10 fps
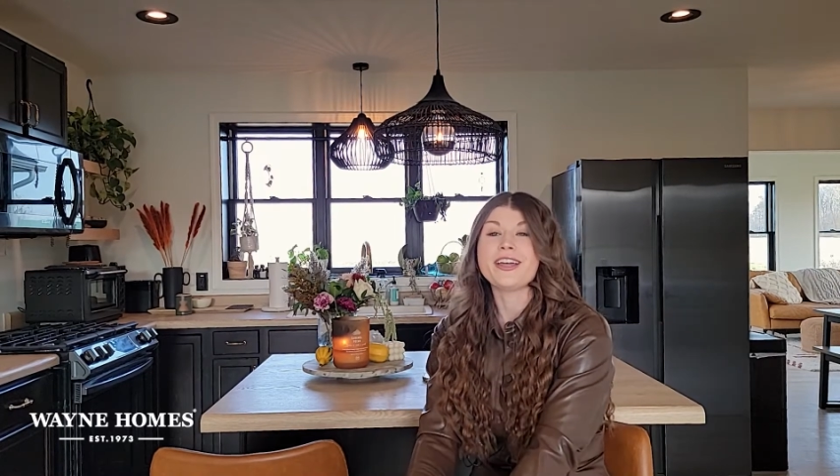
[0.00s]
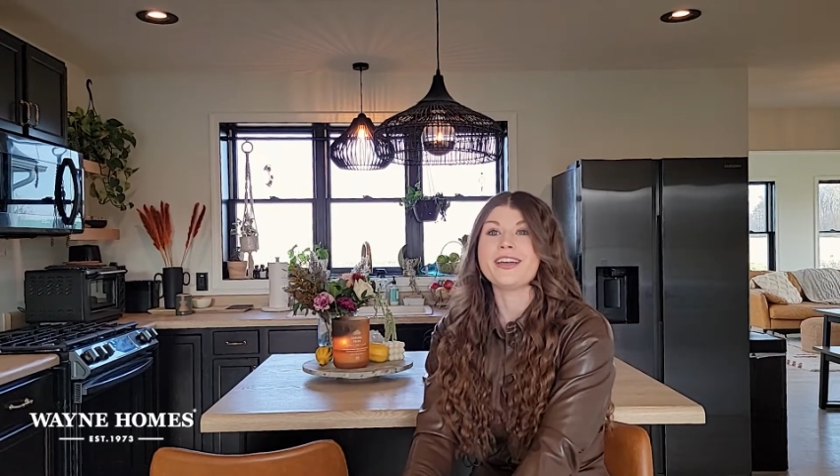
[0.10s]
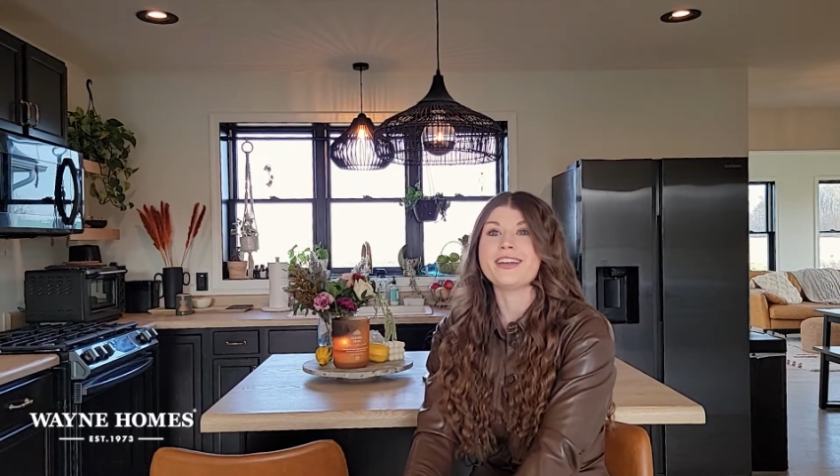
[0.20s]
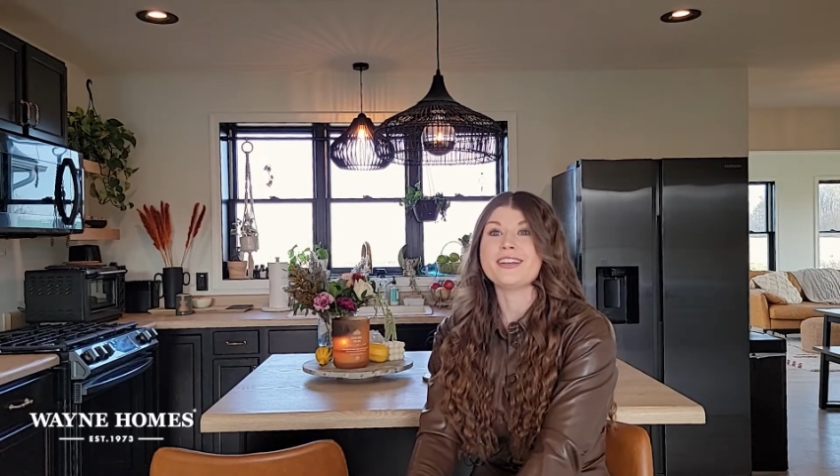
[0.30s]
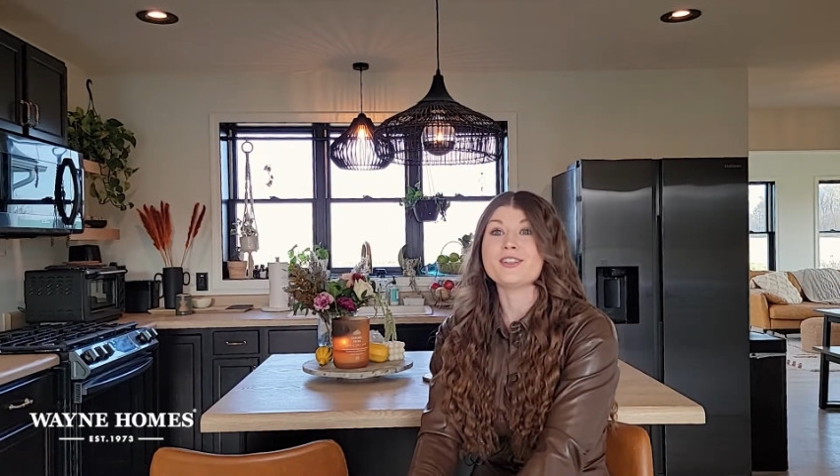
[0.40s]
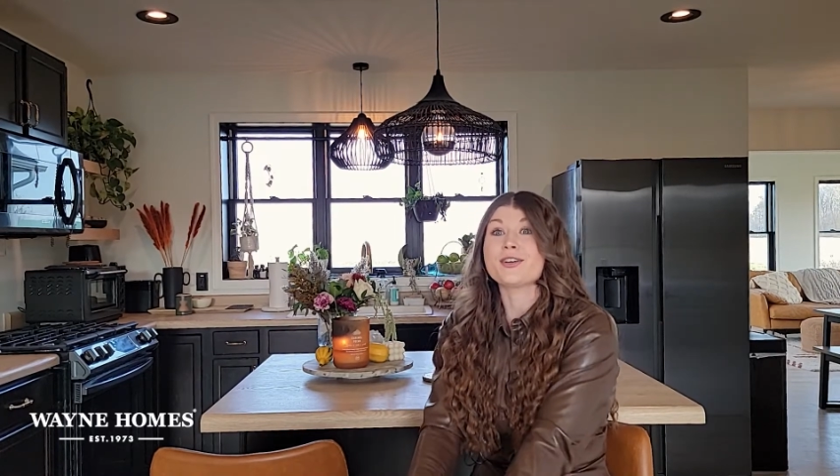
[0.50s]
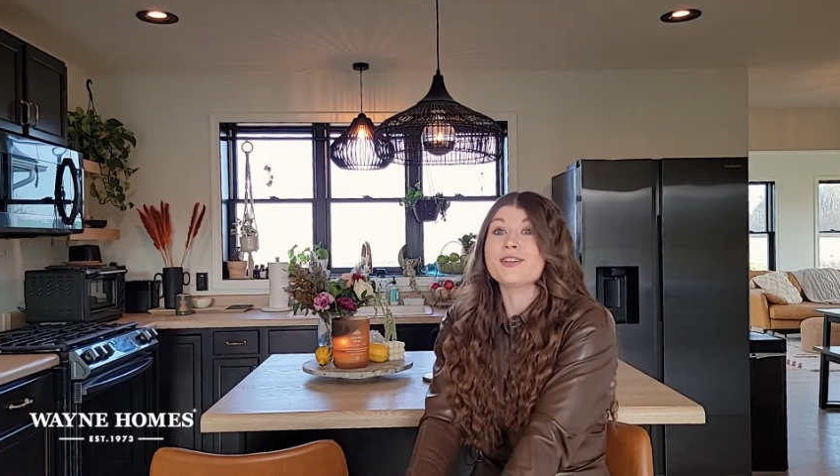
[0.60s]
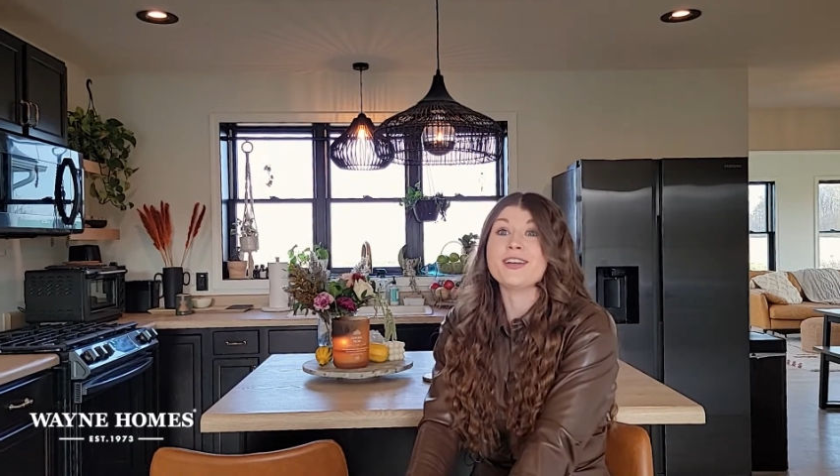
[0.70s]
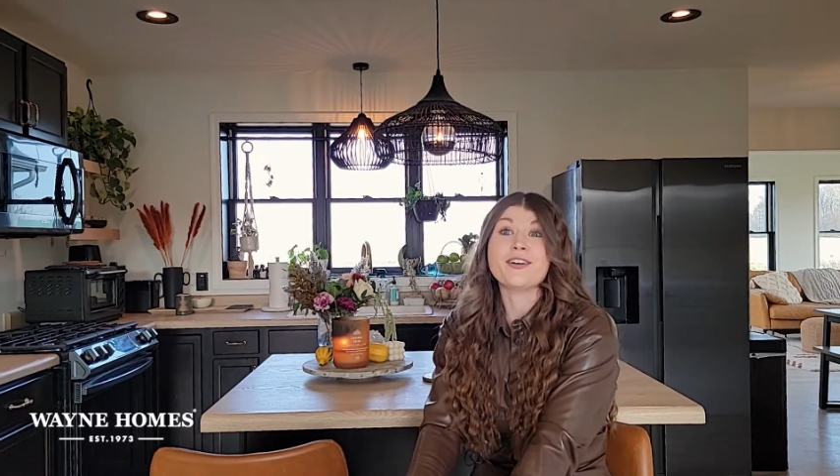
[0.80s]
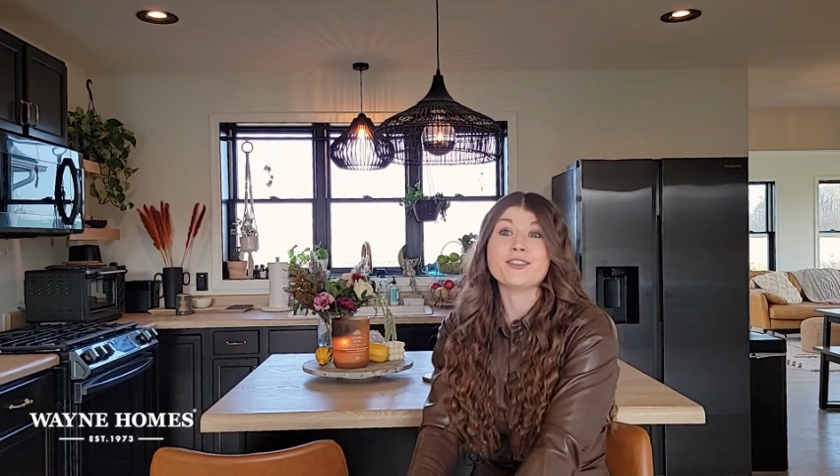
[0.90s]
and it
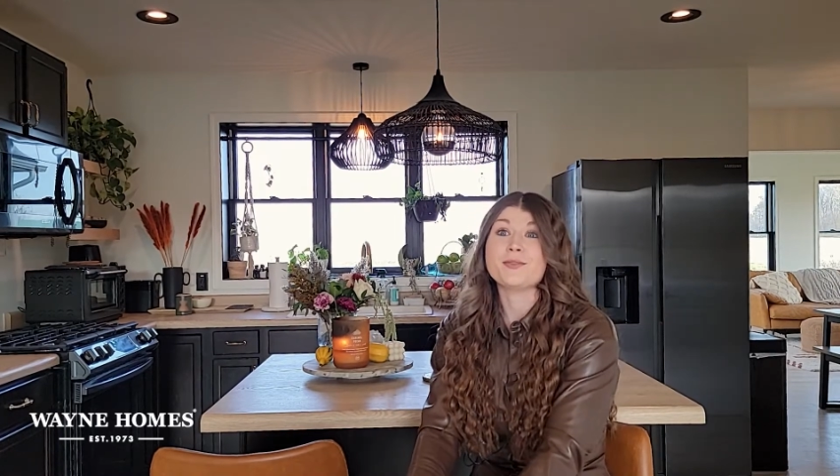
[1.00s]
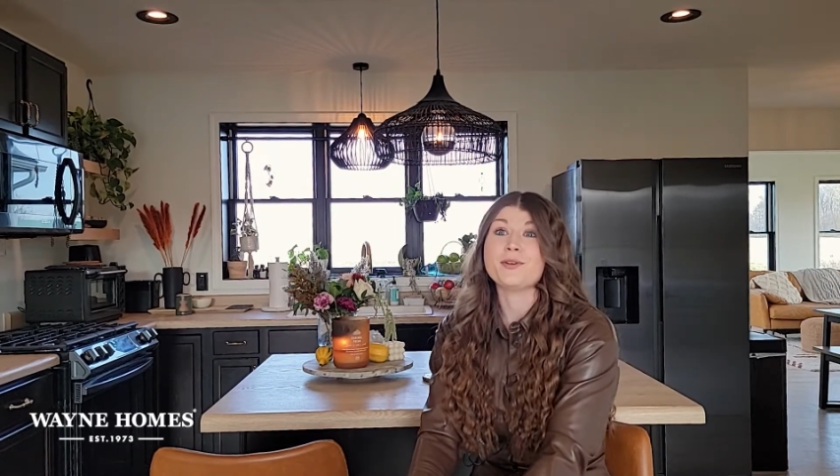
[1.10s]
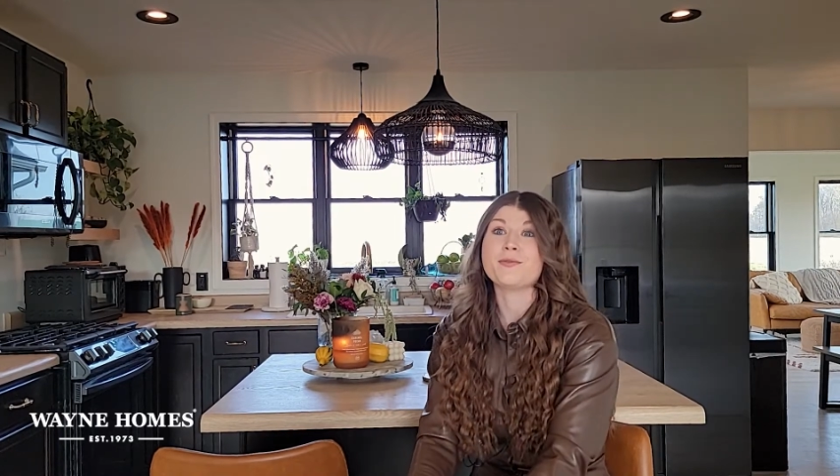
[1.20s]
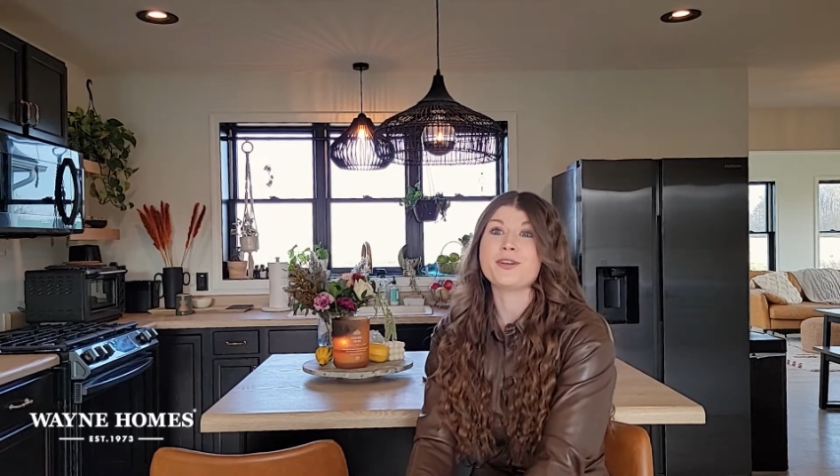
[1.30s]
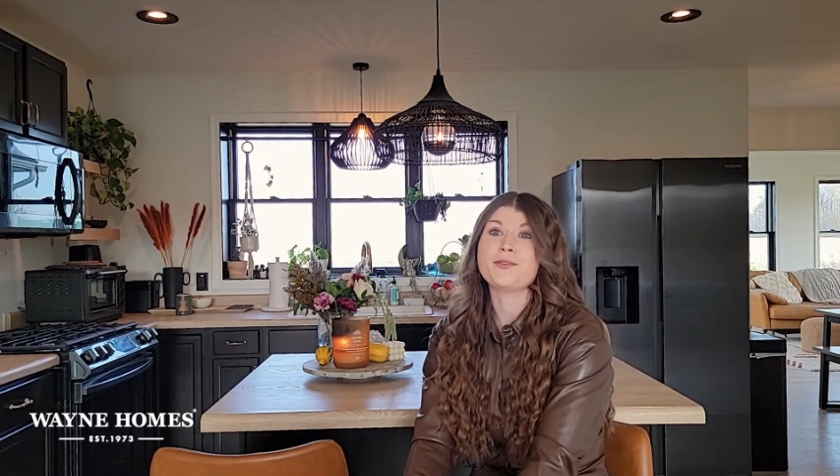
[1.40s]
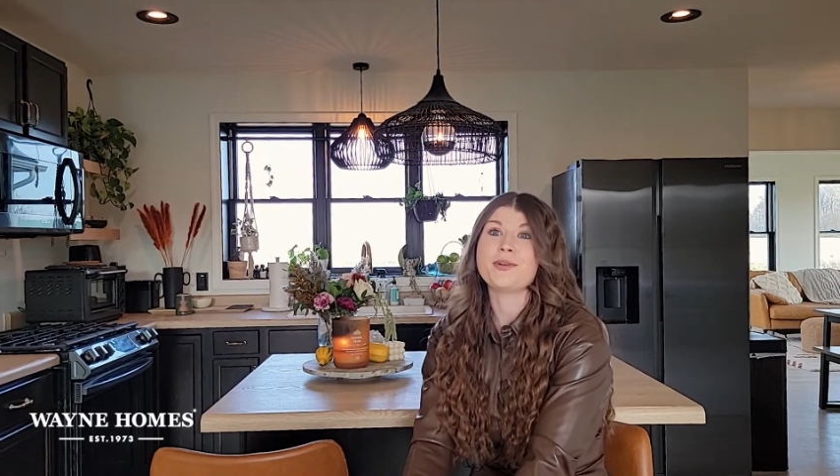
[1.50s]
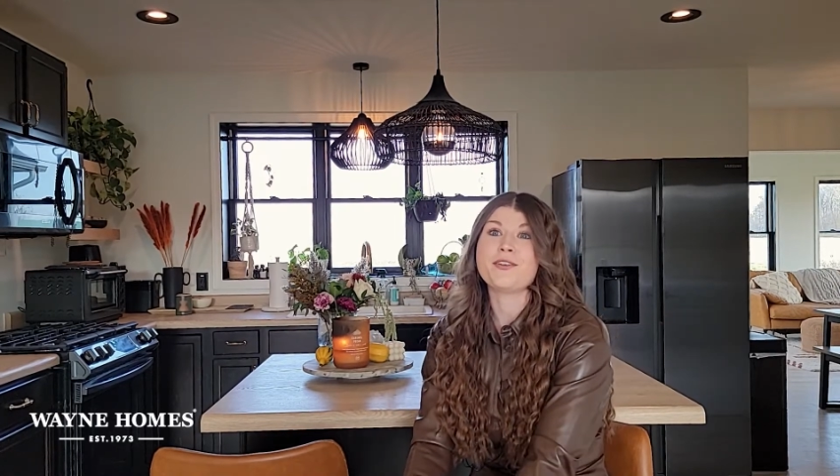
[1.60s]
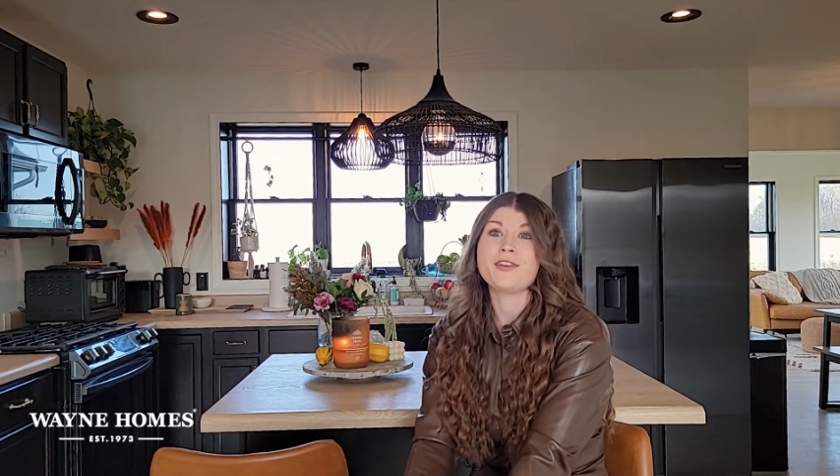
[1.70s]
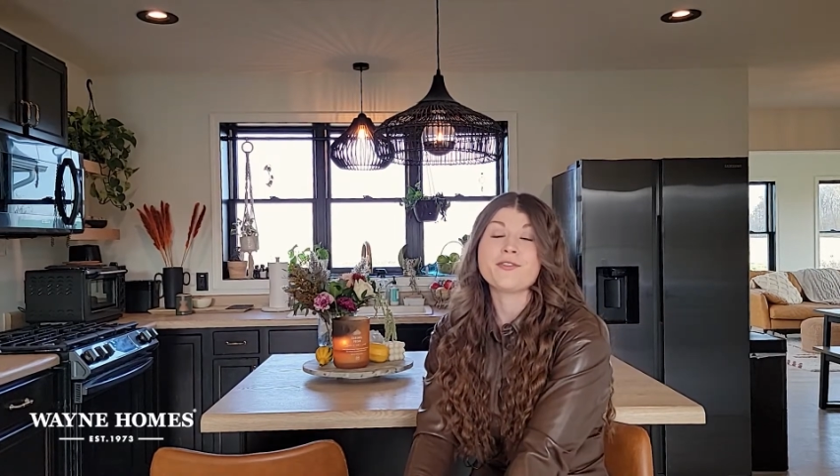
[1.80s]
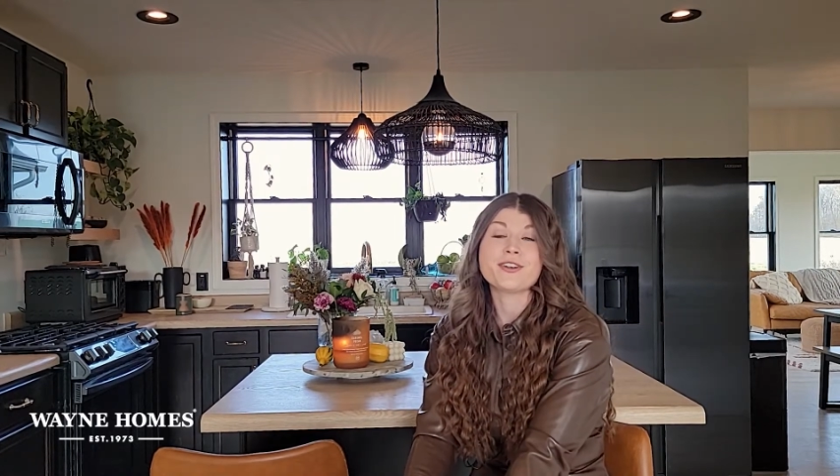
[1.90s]
turned out to be one of my
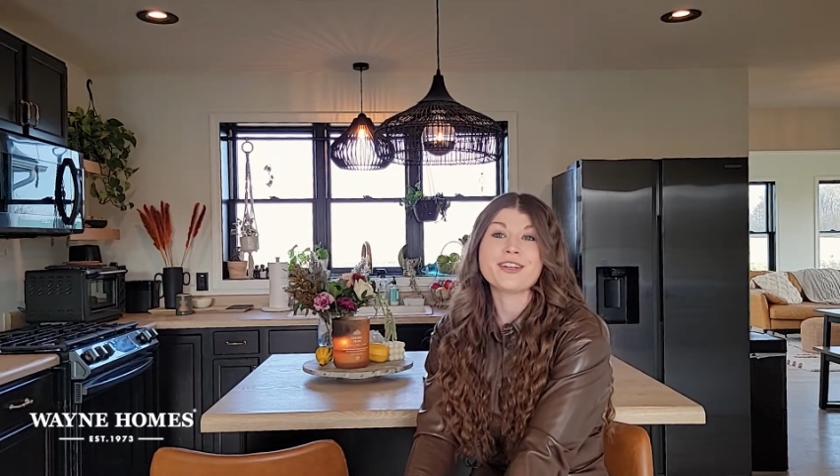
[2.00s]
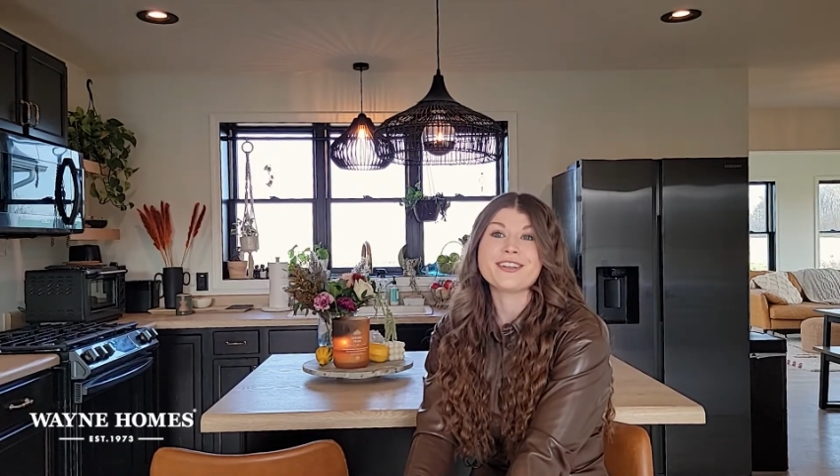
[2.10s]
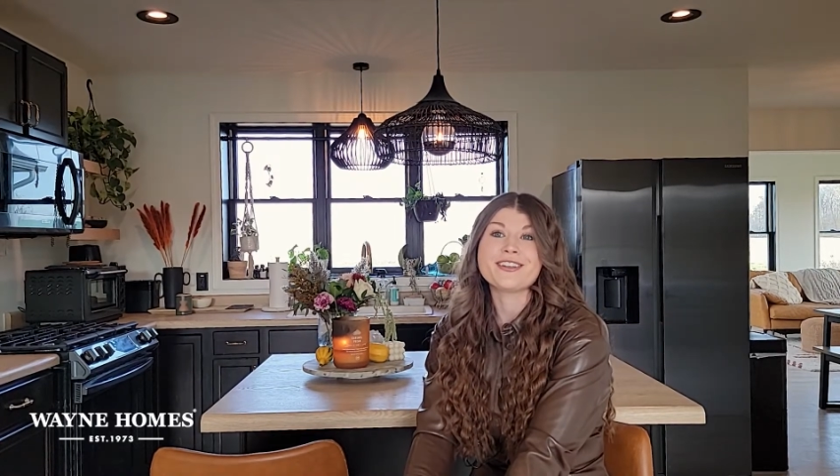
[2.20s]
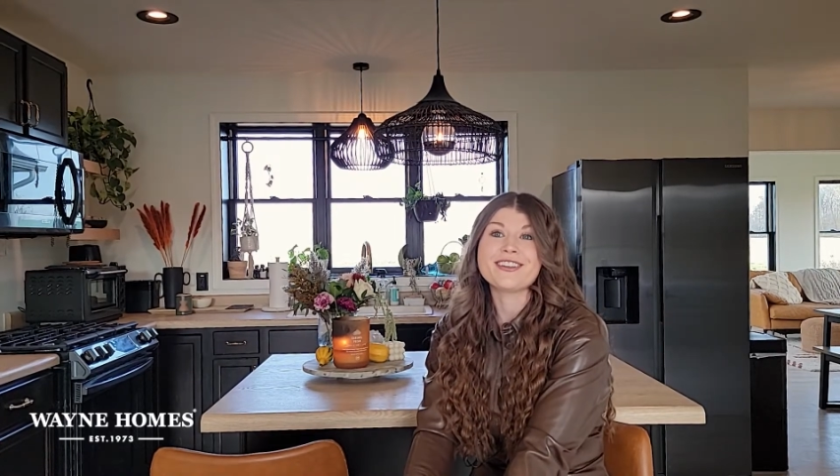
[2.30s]
favorite